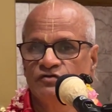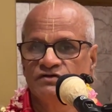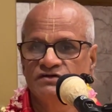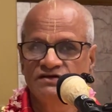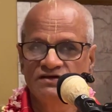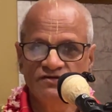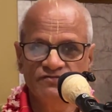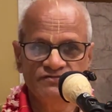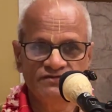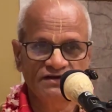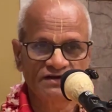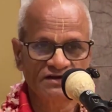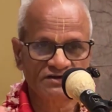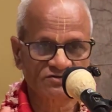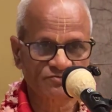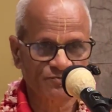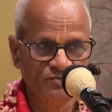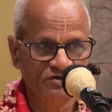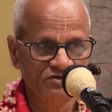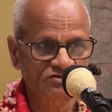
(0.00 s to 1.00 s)
you give the
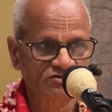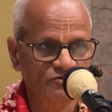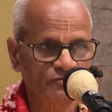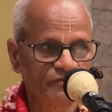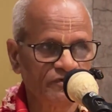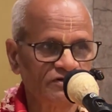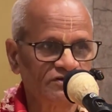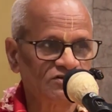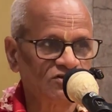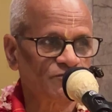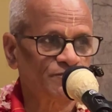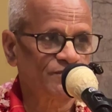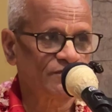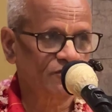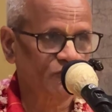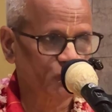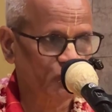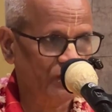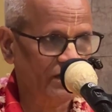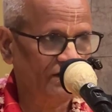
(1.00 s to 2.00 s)
responsibility of
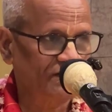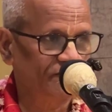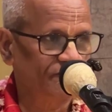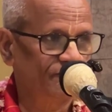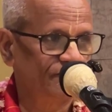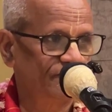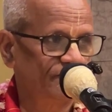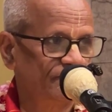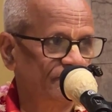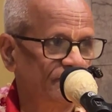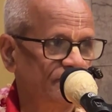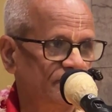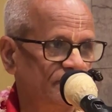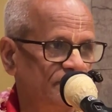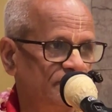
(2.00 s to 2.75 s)
your wife